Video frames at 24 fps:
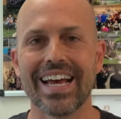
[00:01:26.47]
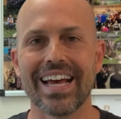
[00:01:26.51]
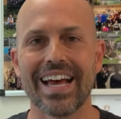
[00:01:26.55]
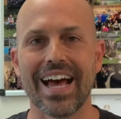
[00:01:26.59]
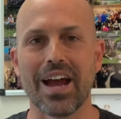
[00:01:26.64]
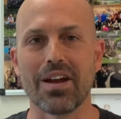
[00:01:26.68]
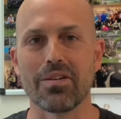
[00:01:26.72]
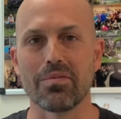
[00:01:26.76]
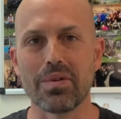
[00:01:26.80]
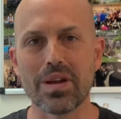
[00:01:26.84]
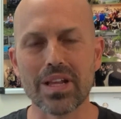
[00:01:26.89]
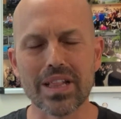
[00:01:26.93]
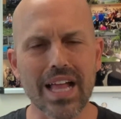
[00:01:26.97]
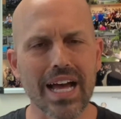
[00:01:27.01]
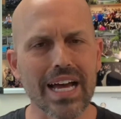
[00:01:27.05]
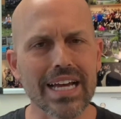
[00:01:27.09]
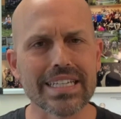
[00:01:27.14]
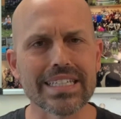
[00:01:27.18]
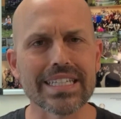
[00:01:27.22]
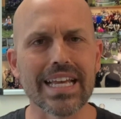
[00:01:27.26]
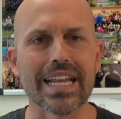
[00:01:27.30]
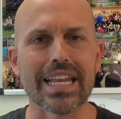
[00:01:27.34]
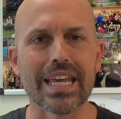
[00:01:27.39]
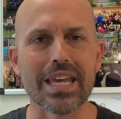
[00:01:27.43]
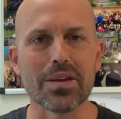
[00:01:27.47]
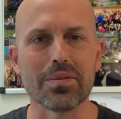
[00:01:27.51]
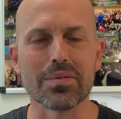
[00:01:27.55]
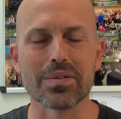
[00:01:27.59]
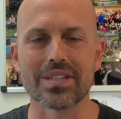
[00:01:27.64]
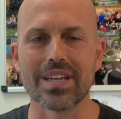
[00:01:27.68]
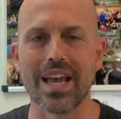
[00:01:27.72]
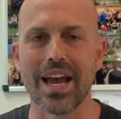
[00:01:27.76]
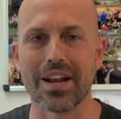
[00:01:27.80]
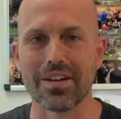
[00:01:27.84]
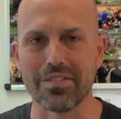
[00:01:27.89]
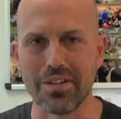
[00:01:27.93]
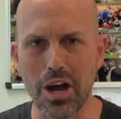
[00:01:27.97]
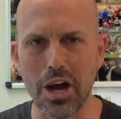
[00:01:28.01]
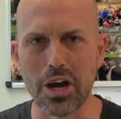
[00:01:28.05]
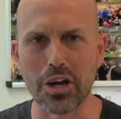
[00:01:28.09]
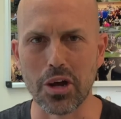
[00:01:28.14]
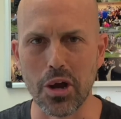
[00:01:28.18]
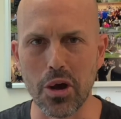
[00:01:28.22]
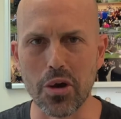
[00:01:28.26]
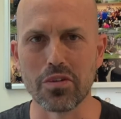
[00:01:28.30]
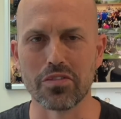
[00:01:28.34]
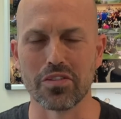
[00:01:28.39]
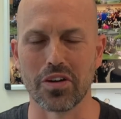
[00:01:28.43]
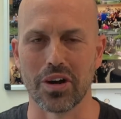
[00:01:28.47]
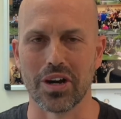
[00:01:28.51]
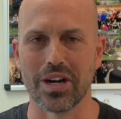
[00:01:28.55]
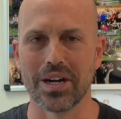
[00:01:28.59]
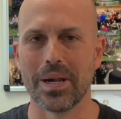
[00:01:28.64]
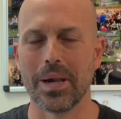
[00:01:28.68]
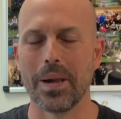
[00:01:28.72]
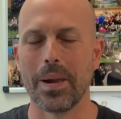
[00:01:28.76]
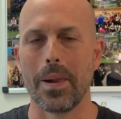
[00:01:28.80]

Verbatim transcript: I realized that he was kind of hungover.